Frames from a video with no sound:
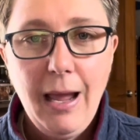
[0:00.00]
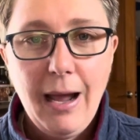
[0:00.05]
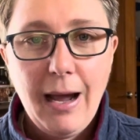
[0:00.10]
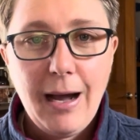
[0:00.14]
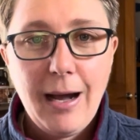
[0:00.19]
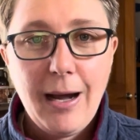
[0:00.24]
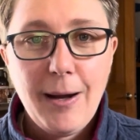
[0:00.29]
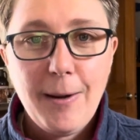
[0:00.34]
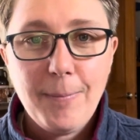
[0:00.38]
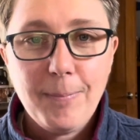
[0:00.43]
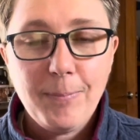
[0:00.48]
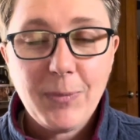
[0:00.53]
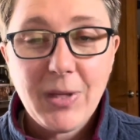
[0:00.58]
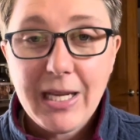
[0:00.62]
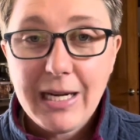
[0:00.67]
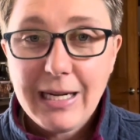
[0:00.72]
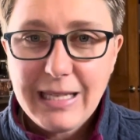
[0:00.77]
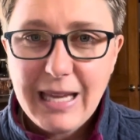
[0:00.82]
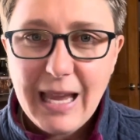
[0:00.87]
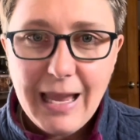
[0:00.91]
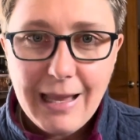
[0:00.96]
And
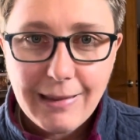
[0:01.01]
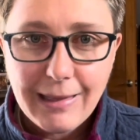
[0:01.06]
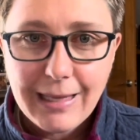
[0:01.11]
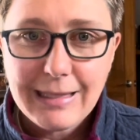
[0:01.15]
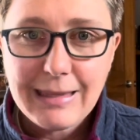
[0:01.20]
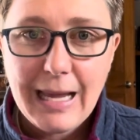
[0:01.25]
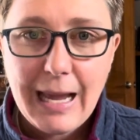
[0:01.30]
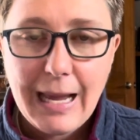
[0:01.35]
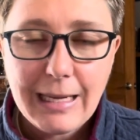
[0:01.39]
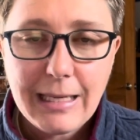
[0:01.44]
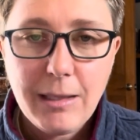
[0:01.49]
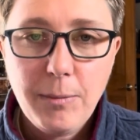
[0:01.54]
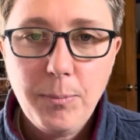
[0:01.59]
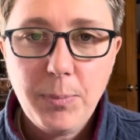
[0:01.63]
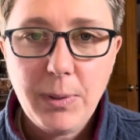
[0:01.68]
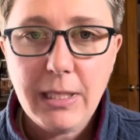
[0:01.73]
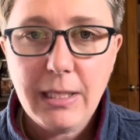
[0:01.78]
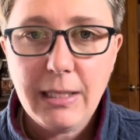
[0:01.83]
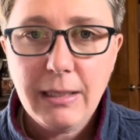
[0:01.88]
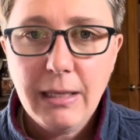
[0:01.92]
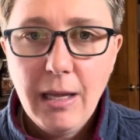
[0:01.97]
again, like that can
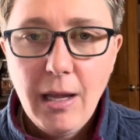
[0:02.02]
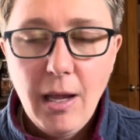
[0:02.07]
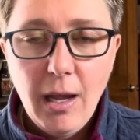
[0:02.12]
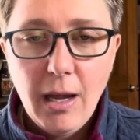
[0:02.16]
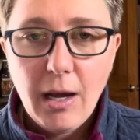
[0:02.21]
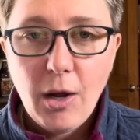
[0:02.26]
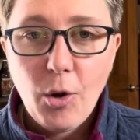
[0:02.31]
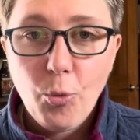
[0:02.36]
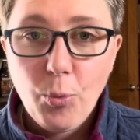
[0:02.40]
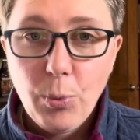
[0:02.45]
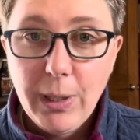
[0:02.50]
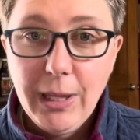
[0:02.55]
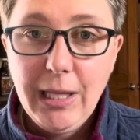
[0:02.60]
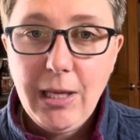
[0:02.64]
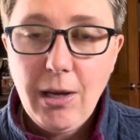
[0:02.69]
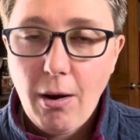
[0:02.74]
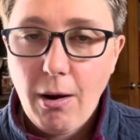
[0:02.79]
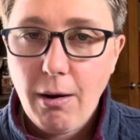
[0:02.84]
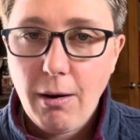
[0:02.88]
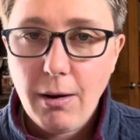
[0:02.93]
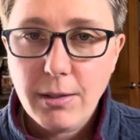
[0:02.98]
be really
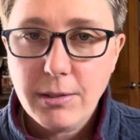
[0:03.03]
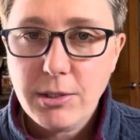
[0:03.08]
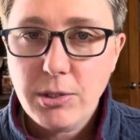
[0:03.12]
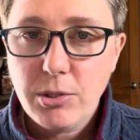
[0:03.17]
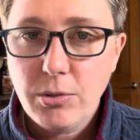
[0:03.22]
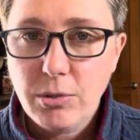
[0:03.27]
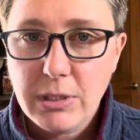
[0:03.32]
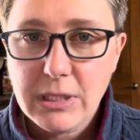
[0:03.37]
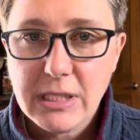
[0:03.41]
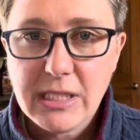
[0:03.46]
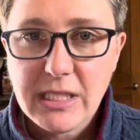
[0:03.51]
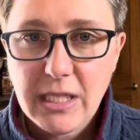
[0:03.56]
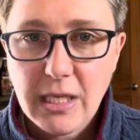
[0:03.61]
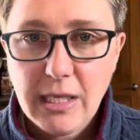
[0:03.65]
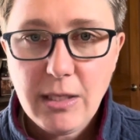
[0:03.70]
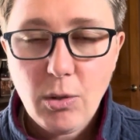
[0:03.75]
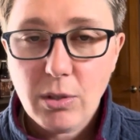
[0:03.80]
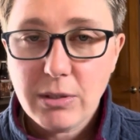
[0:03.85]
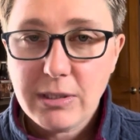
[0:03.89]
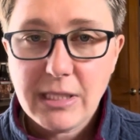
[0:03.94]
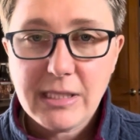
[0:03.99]
hard to
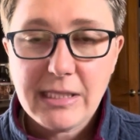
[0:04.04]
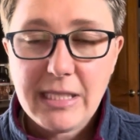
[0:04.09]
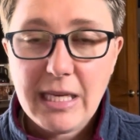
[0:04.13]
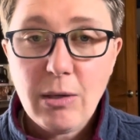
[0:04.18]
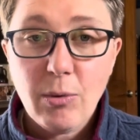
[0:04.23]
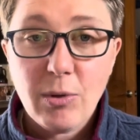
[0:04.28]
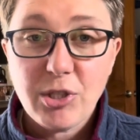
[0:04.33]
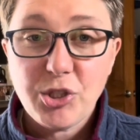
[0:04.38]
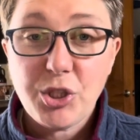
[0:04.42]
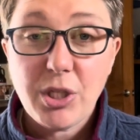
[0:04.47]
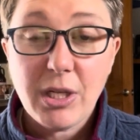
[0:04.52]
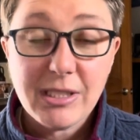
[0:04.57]
distinguish,